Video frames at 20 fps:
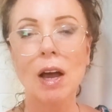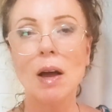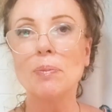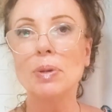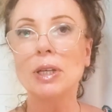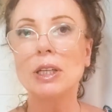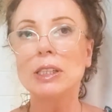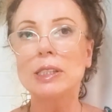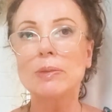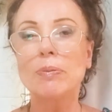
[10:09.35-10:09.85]

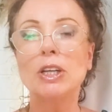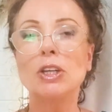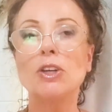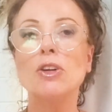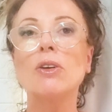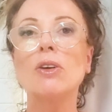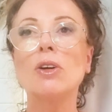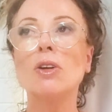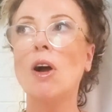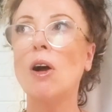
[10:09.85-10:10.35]
Because when
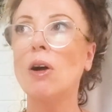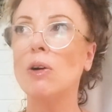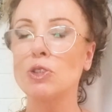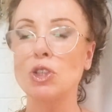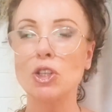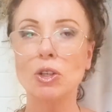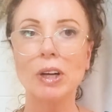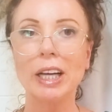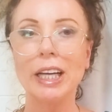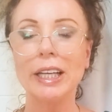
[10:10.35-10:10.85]
you can hold
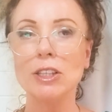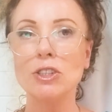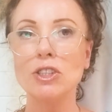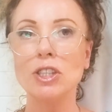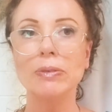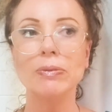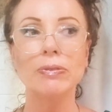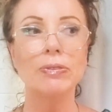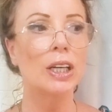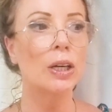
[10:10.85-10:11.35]
your
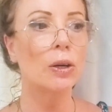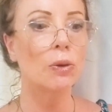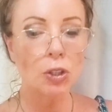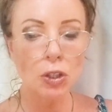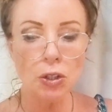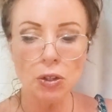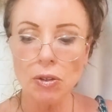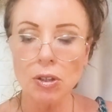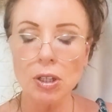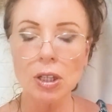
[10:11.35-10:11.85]
energy field,
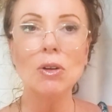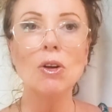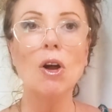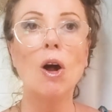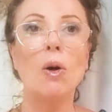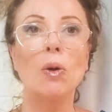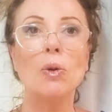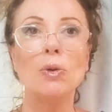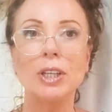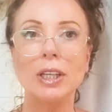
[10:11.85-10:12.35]
you can
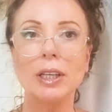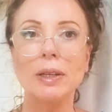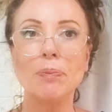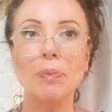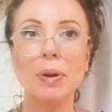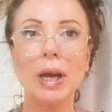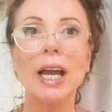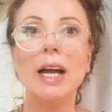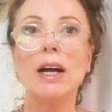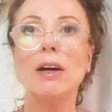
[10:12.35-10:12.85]
hold it,
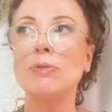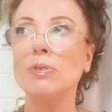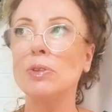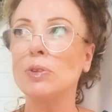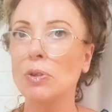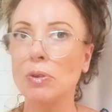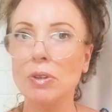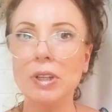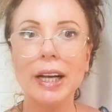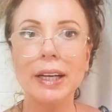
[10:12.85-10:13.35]
powerful
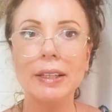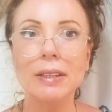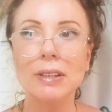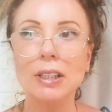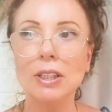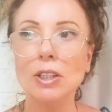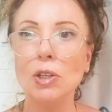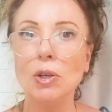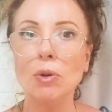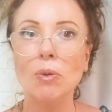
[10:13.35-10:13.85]
creator
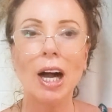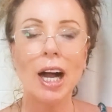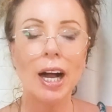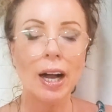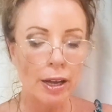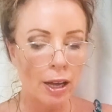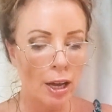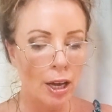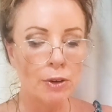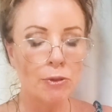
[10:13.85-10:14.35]
that you
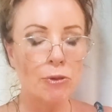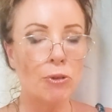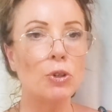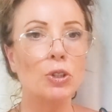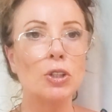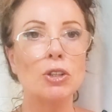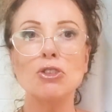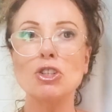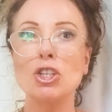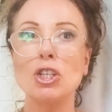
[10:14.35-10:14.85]
are, for
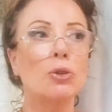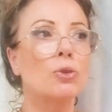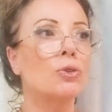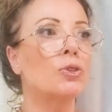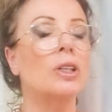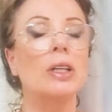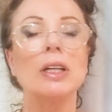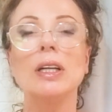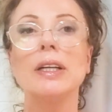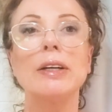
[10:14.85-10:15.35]
your
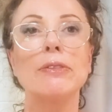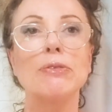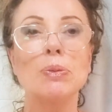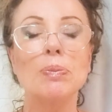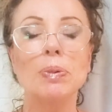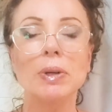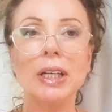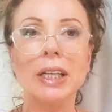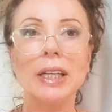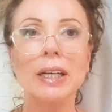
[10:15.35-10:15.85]
children and
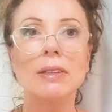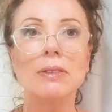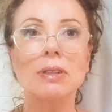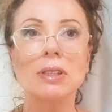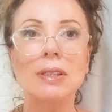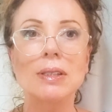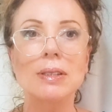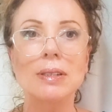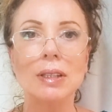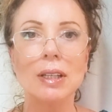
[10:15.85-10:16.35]
everybody
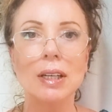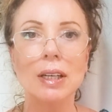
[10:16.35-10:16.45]
else.